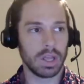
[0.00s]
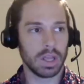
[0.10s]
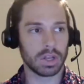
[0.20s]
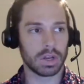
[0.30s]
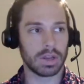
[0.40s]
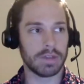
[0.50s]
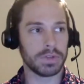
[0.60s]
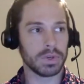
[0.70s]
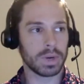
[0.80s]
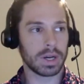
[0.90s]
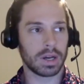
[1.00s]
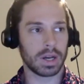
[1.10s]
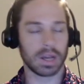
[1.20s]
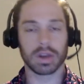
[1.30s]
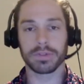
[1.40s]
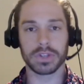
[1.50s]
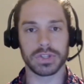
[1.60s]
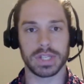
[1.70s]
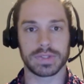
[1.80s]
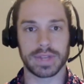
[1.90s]
you know, if you are, I often
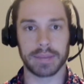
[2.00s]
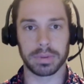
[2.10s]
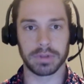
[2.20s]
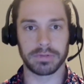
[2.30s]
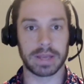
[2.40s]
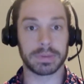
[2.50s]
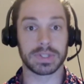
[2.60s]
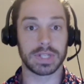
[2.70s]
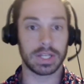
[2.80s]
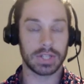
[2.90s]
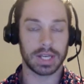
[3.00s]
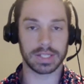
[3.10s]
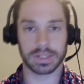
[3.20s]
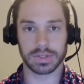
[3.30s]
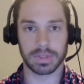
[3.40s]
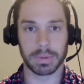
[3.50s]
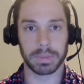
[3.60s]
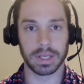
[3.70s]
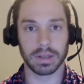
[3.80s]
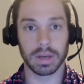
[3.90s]
use the example of famous DJs because I'm a
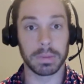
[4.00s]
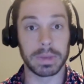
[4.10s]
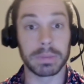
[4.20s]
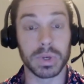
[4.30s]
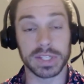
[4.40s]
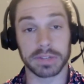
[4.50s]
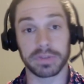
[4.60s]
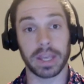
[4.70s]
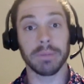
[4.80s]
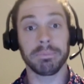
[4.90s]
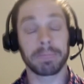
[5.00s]
big music fan.